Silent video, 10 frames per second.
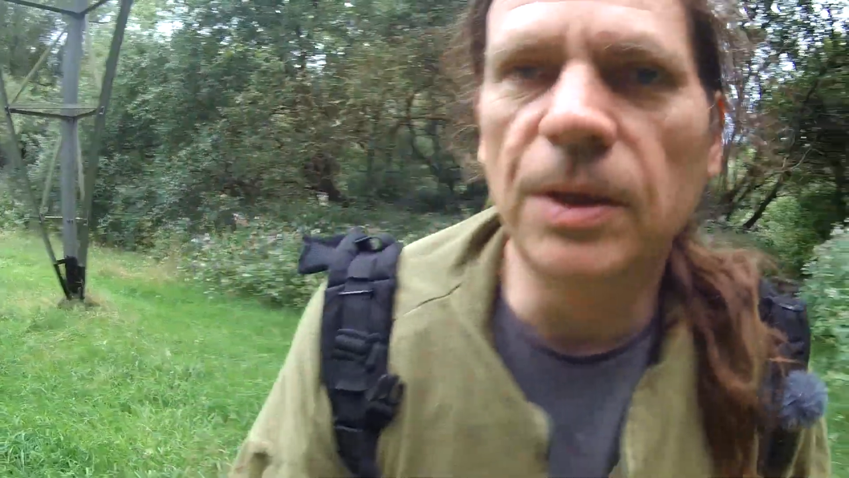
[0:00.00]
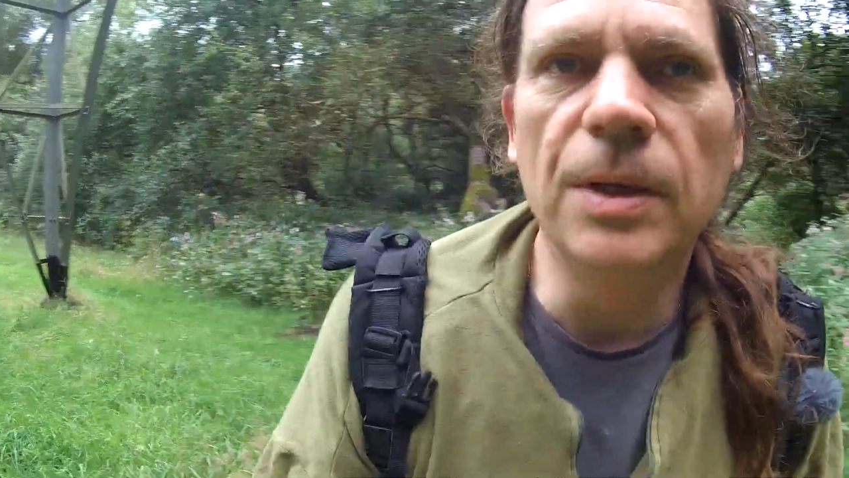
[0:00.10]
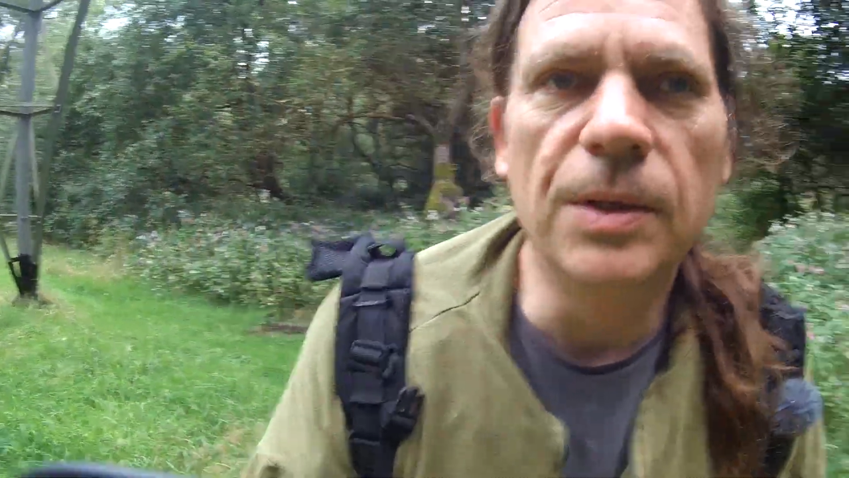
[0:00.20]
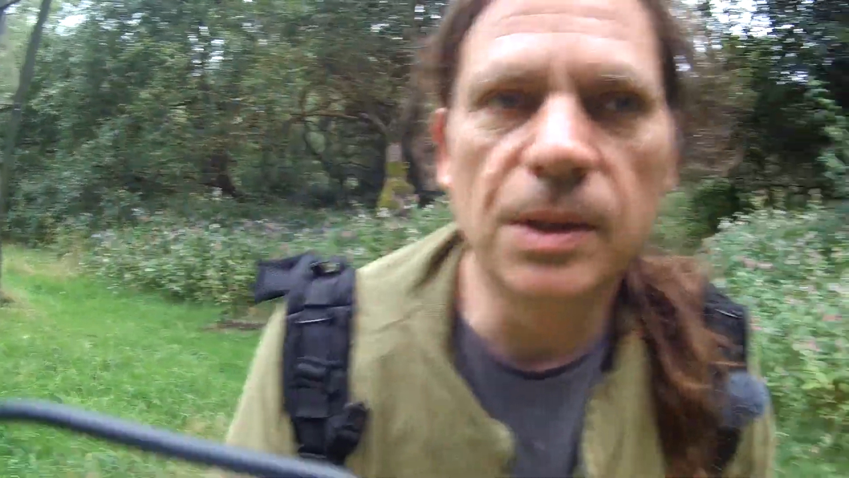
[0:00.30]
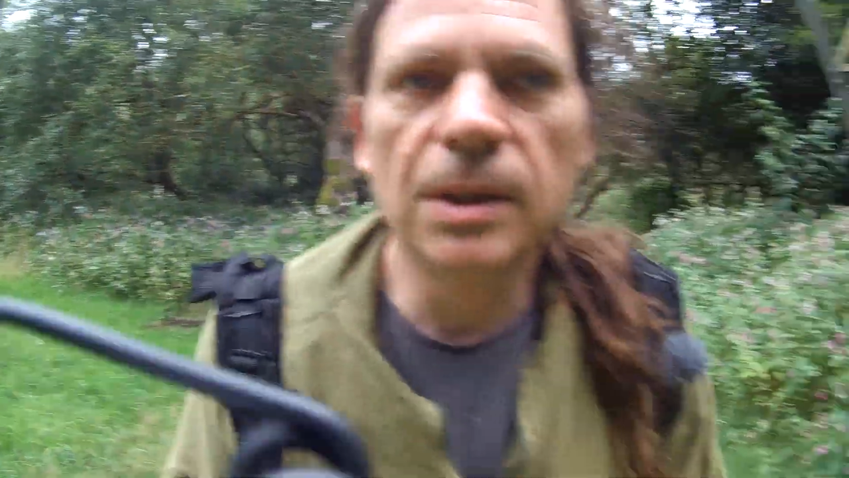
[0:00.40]

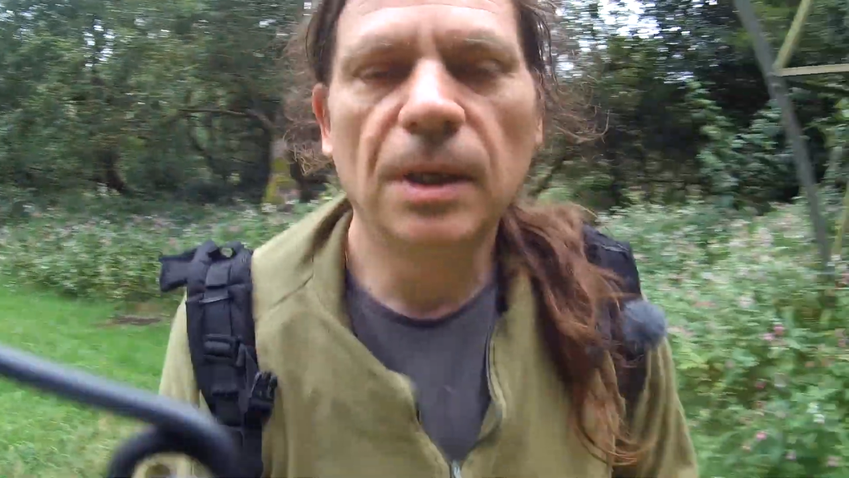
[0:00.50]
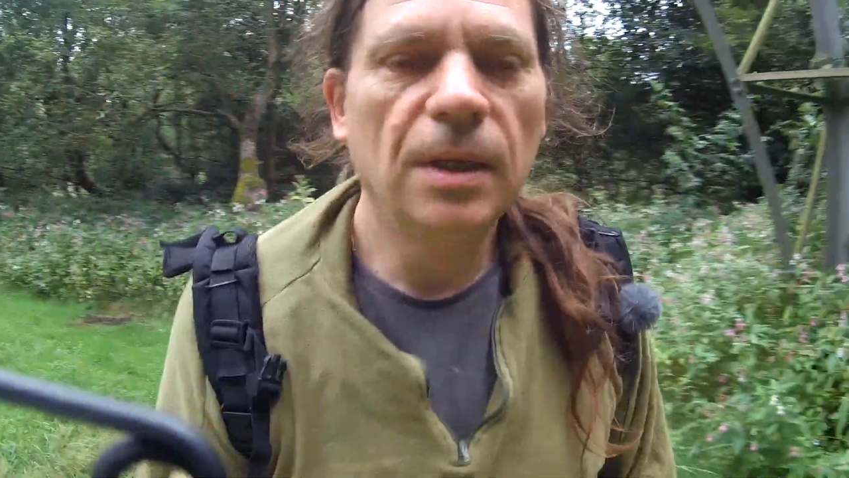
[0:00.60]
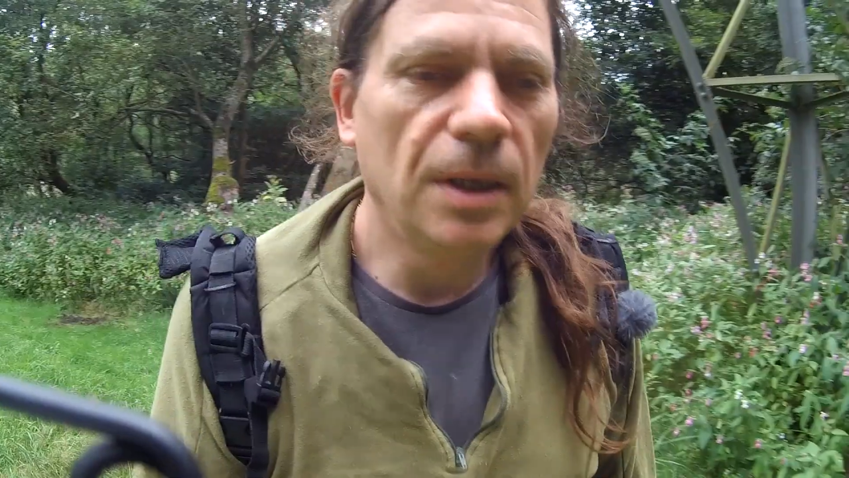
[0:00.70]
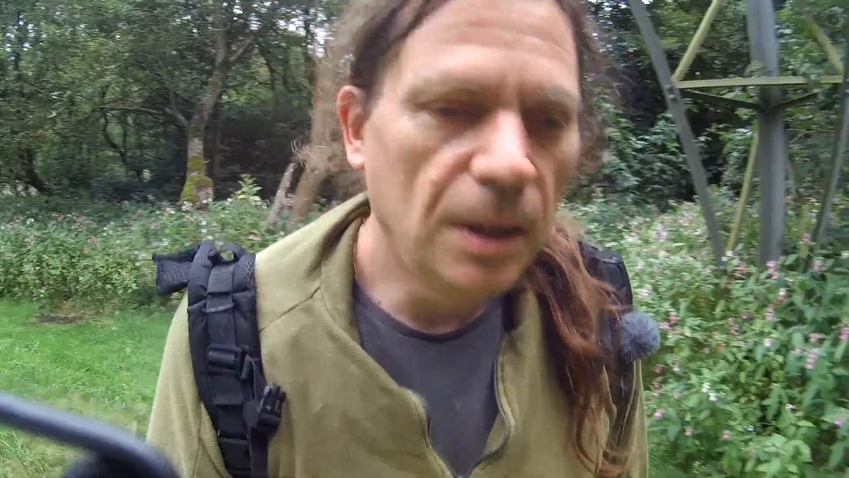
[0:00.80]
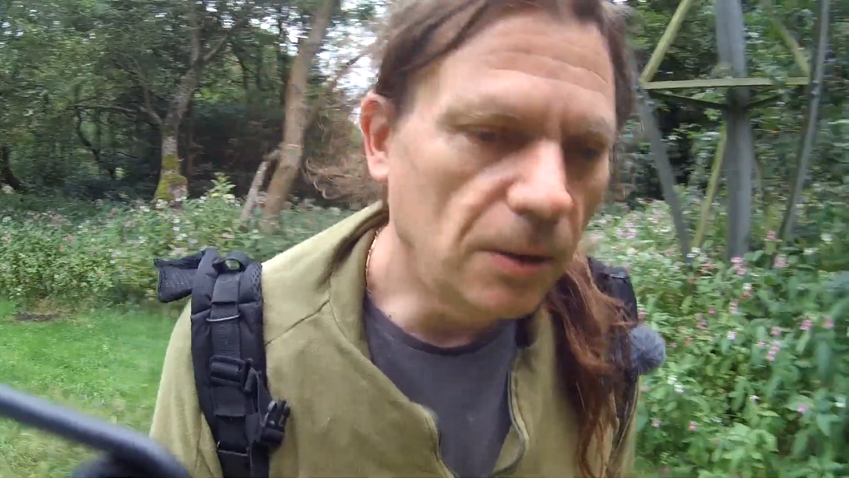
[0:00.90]

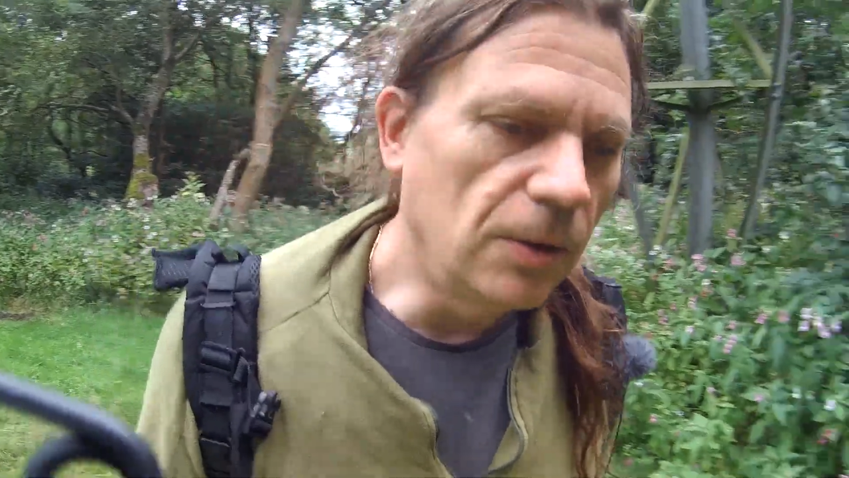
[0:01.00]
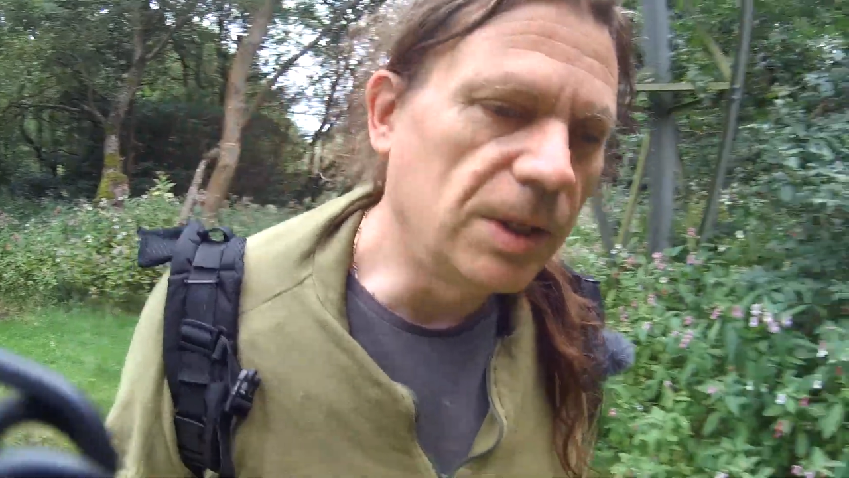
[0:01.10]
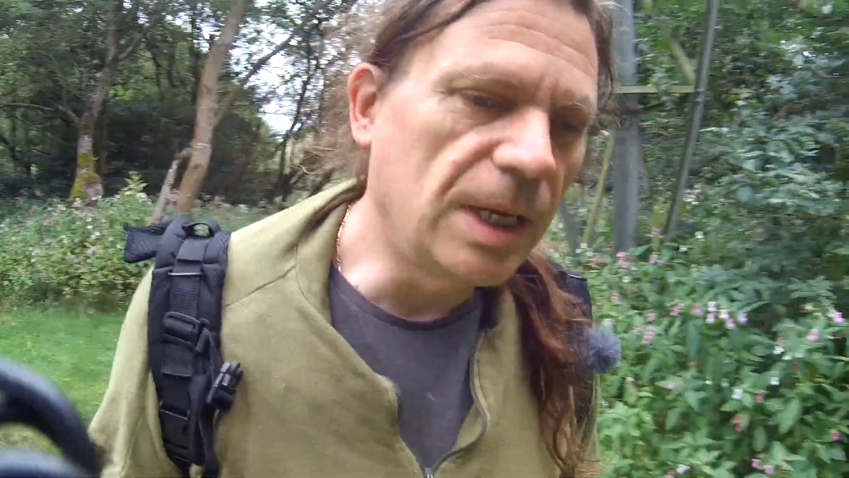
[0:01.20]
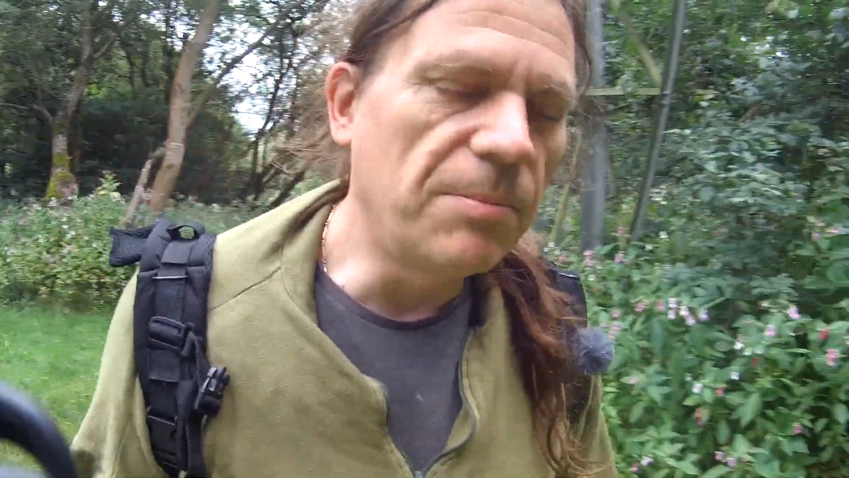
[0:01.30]
or the same